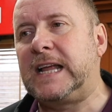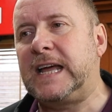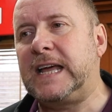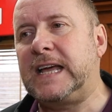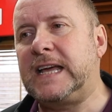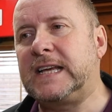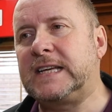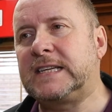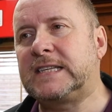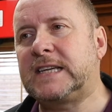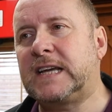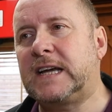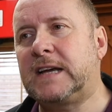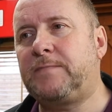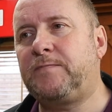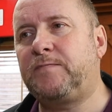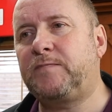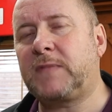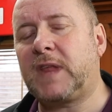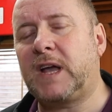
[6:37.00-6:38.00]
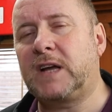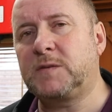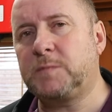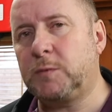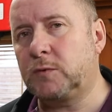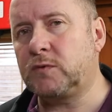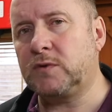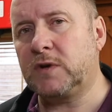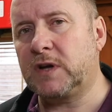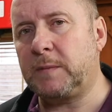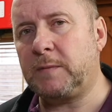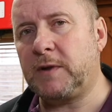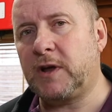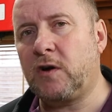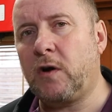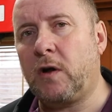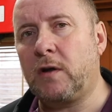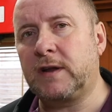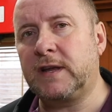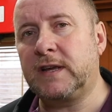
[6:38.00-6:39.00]
is, I spoke to a couple of
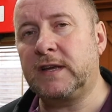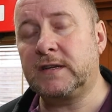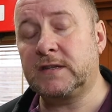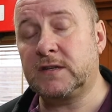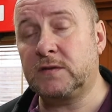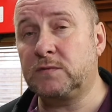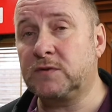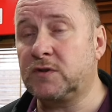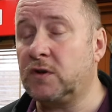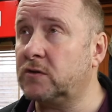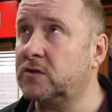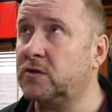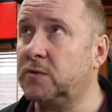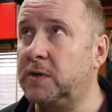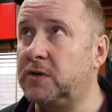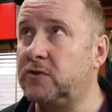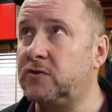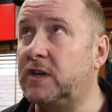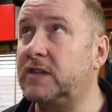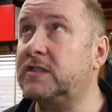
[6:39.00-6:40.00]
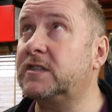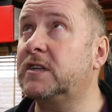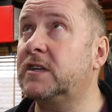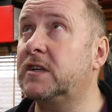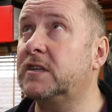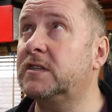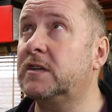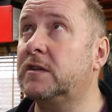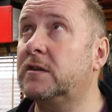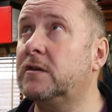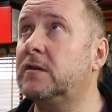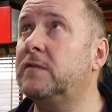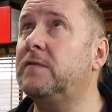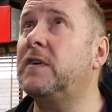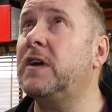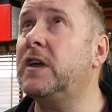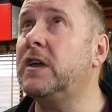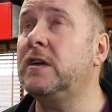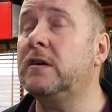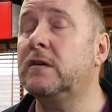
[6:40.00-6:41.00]
colleagues, it was also interested, and I said, look, if
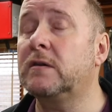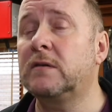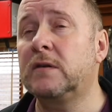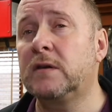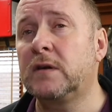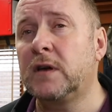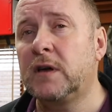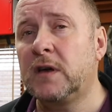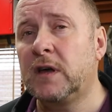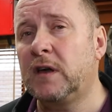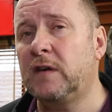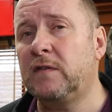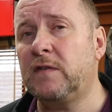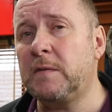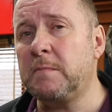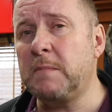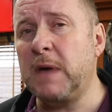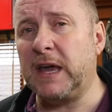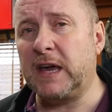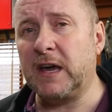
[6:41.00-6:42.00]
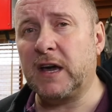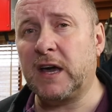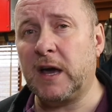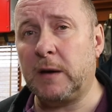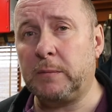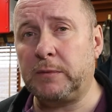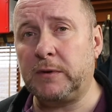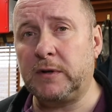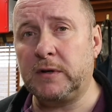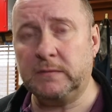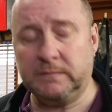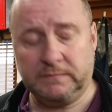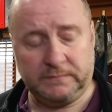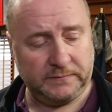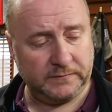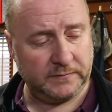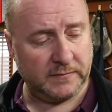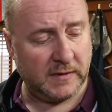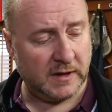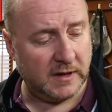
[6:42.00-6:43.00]
I make a couple,
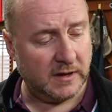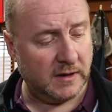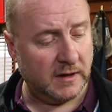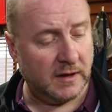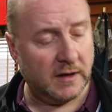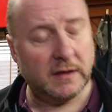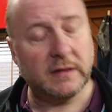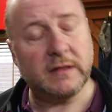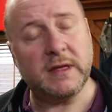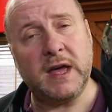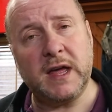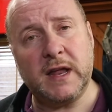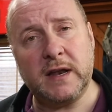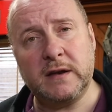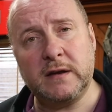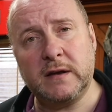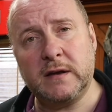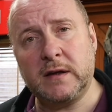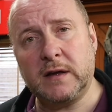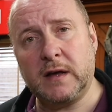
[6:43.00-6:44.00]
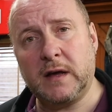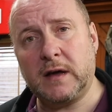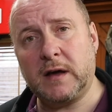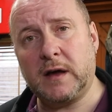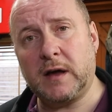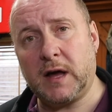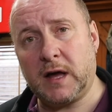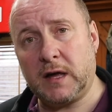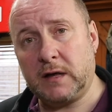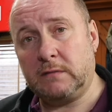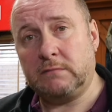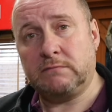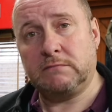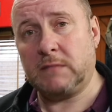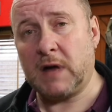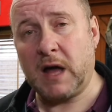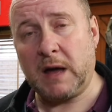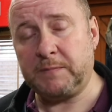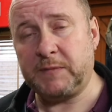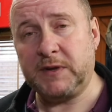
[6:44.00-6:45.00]
then
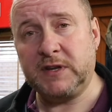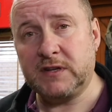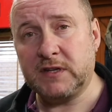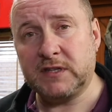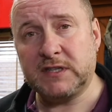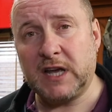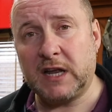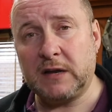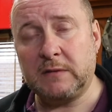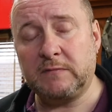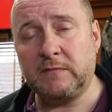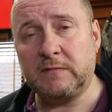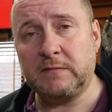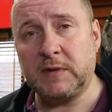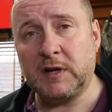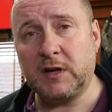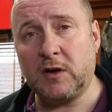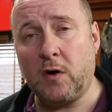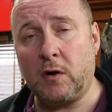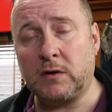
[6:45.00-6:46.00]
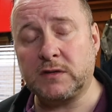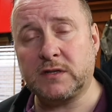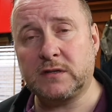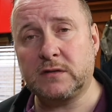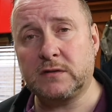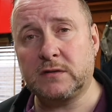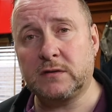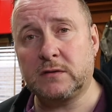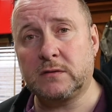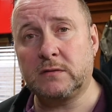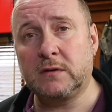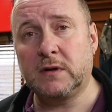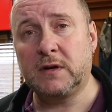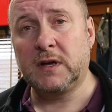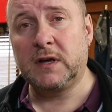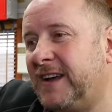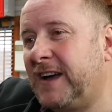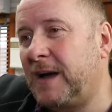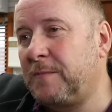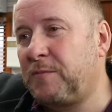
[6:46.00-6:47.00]
I'm happy to sell them at cost. So
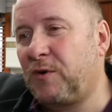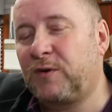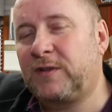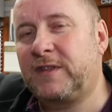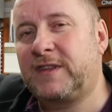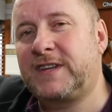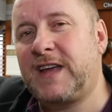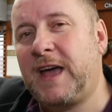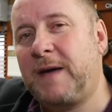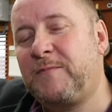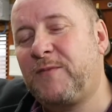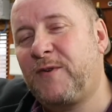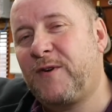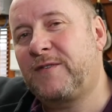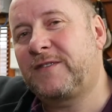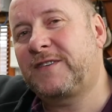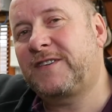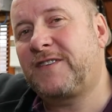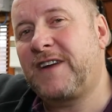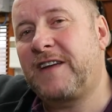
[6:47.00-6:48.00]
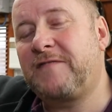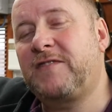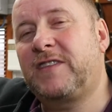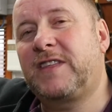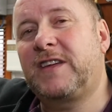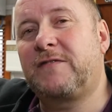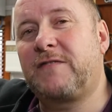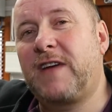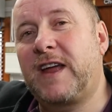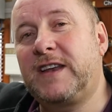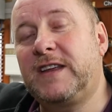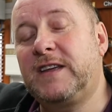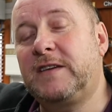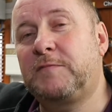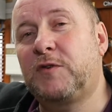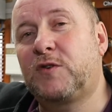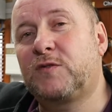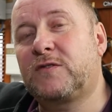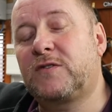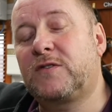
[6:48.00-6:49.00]
I bought the Depron, got everything ready,
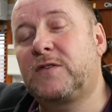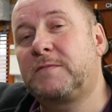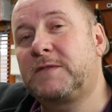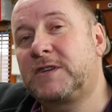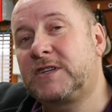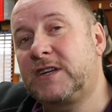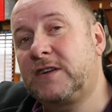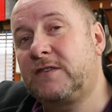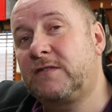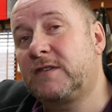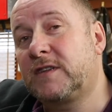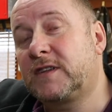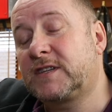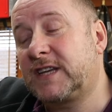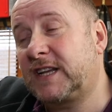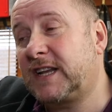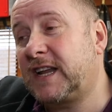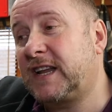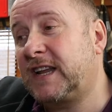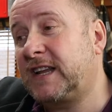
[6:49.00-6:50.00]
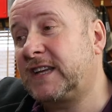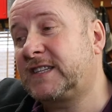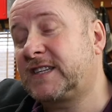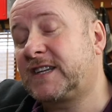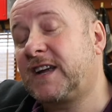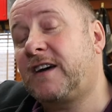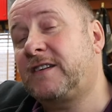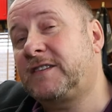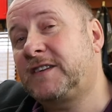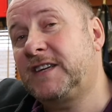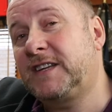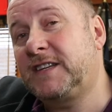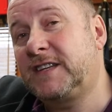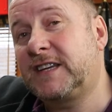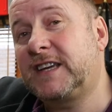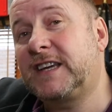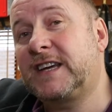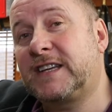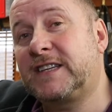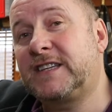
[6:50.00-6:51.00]
bought all the materials, and then I
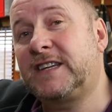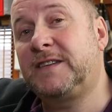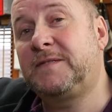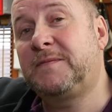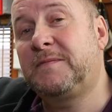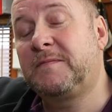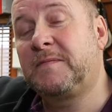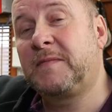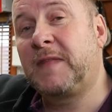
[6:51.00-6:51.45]
started cutting.